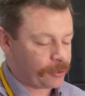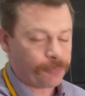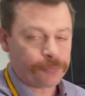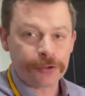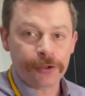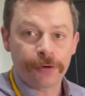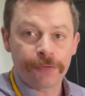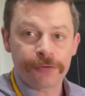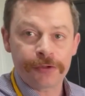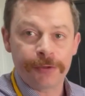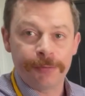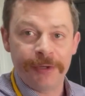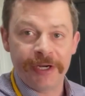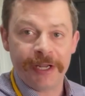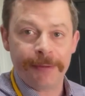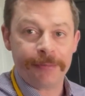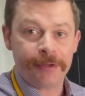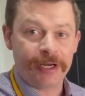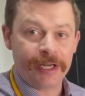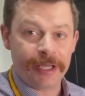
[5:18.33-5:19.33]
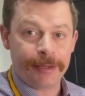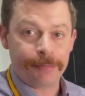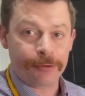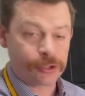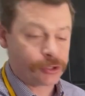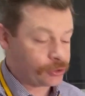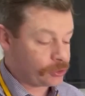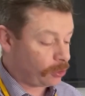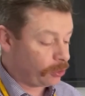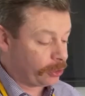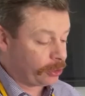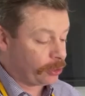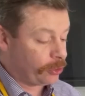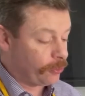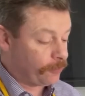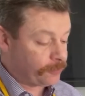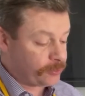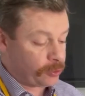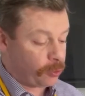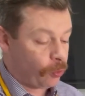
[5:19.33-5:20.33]
enough to manipulate, but solid
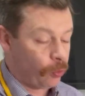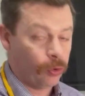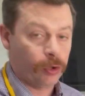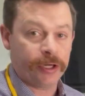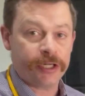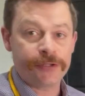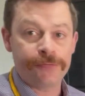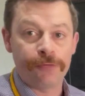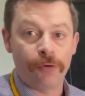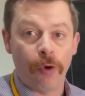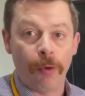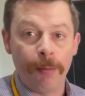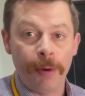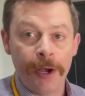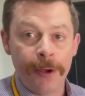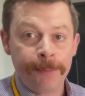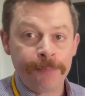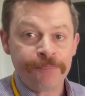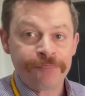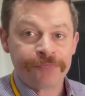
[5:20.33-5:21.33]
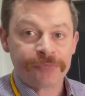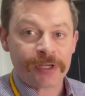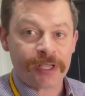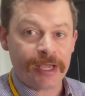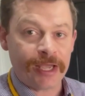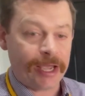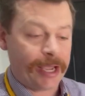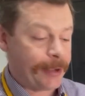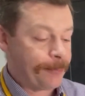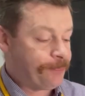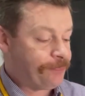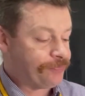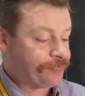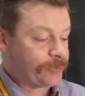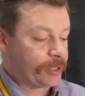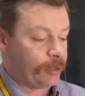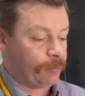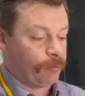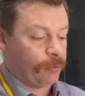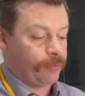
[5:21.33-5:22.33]
enough to hold its form.
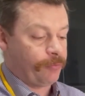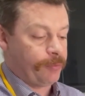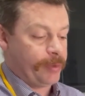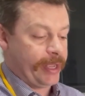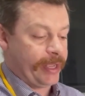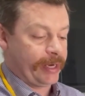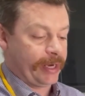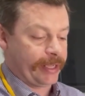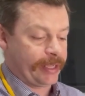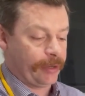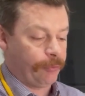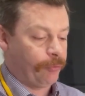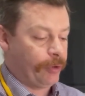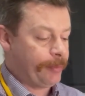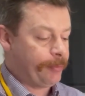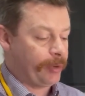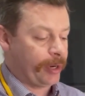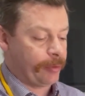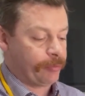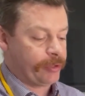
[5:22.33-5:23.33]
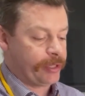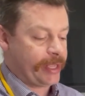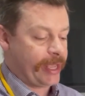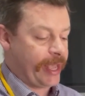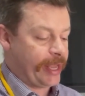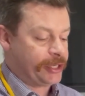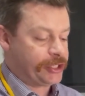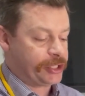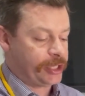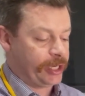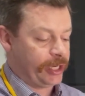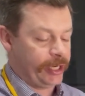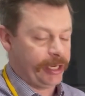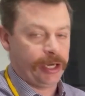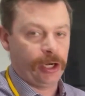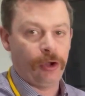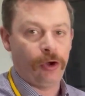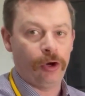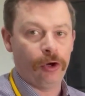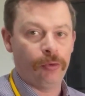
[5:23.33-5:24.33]
And we've made like a rim around the edge and a
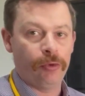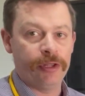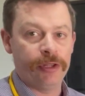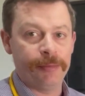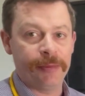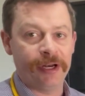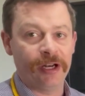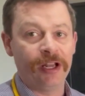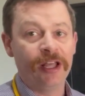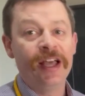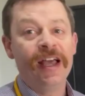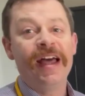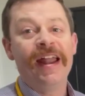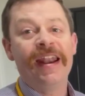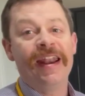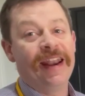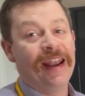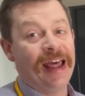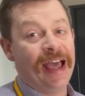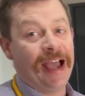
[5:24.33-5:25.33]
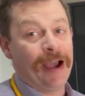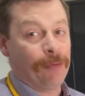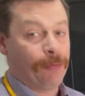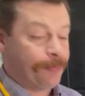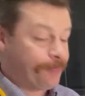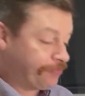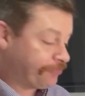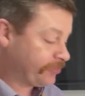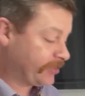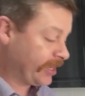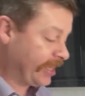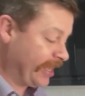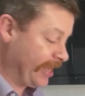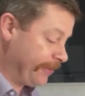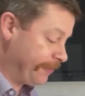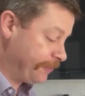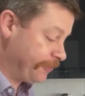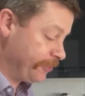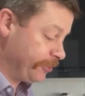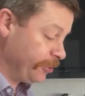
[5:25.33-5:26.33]
little hollow in the middle. Now,
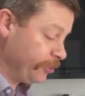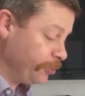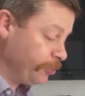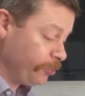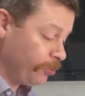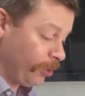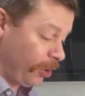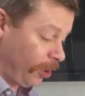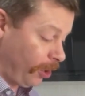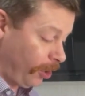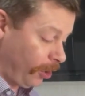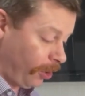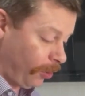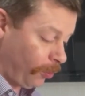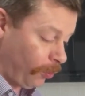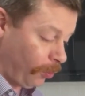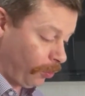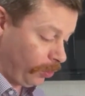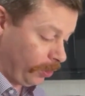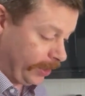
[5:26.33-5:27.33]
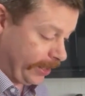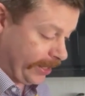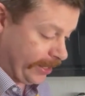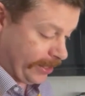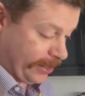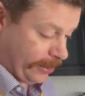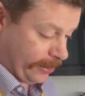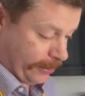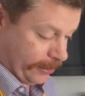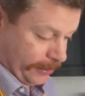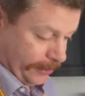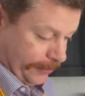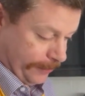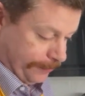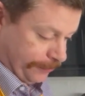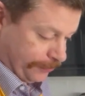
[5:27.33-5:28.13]
if you are all into